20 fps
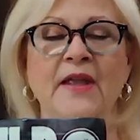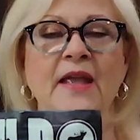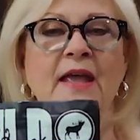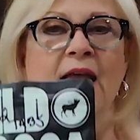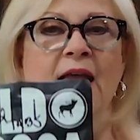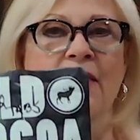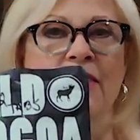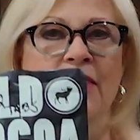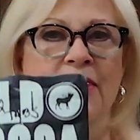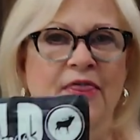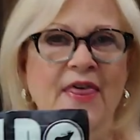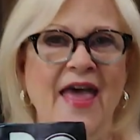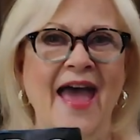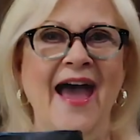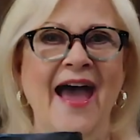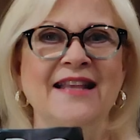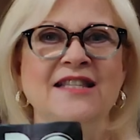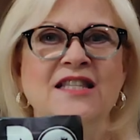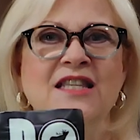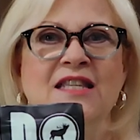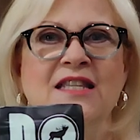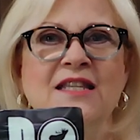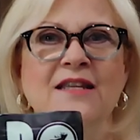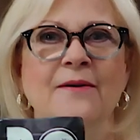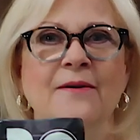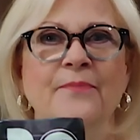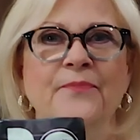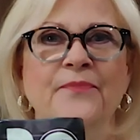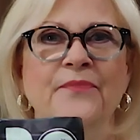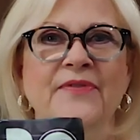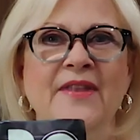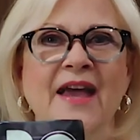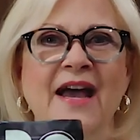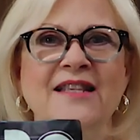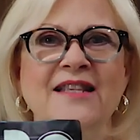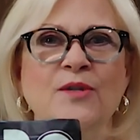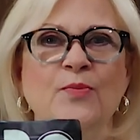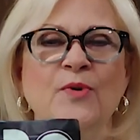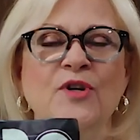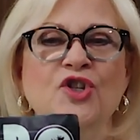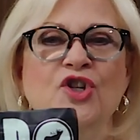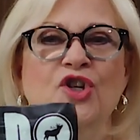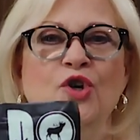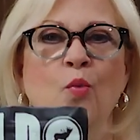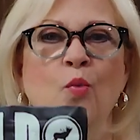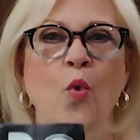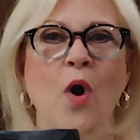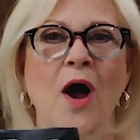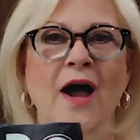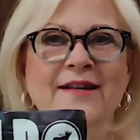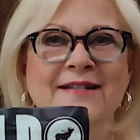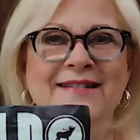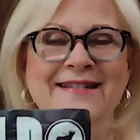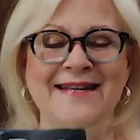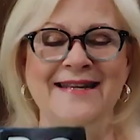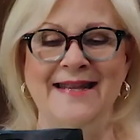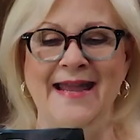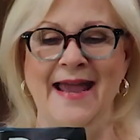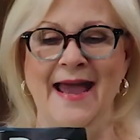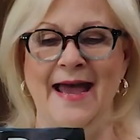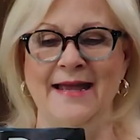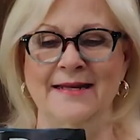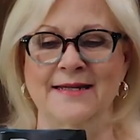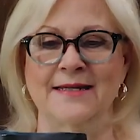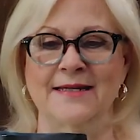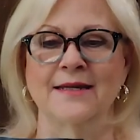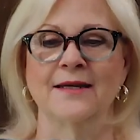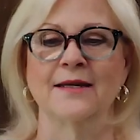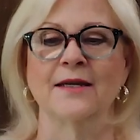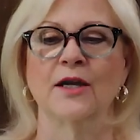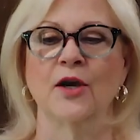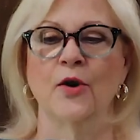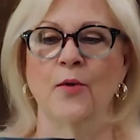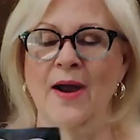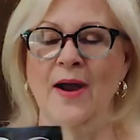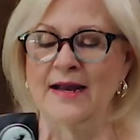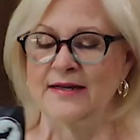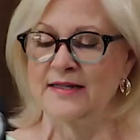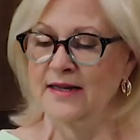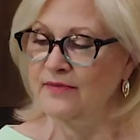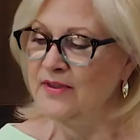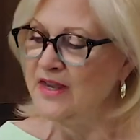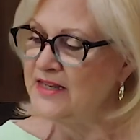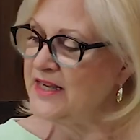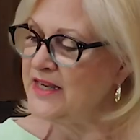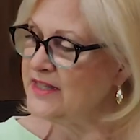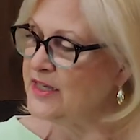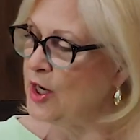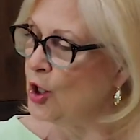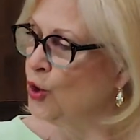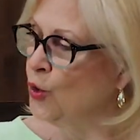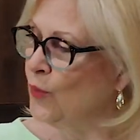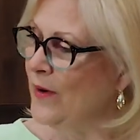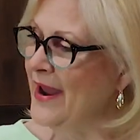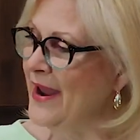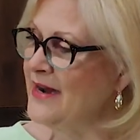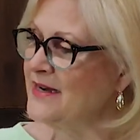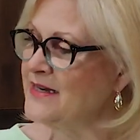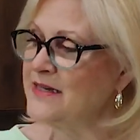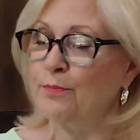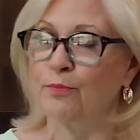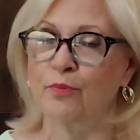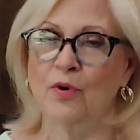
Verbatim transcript: Organic, that's, not natural. That's what you want to get. Correct. And this is a great